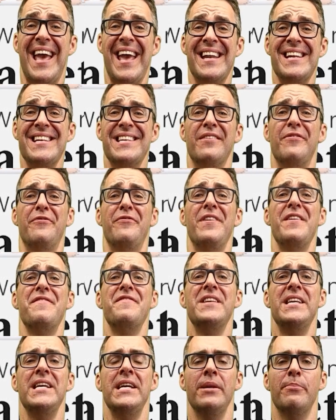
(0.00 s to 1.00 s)
10 to
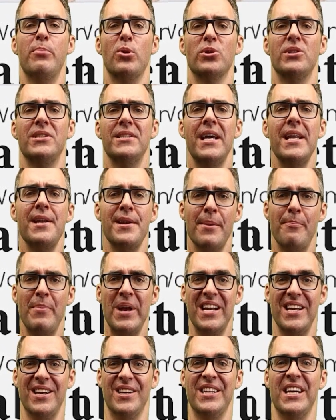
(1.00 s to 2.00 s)
15%,
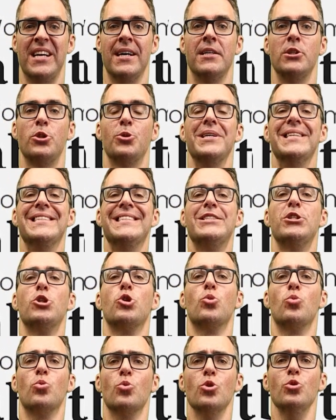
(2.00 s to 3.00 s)
depending on the country, is
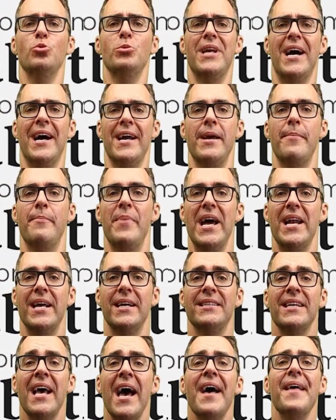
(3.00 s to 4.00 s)
true
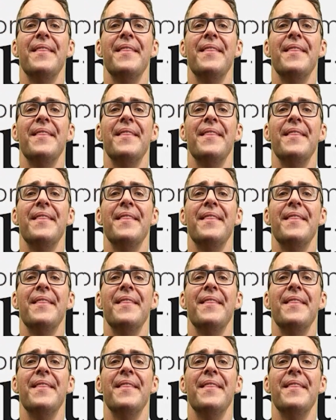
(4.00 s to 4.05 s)
diabetics.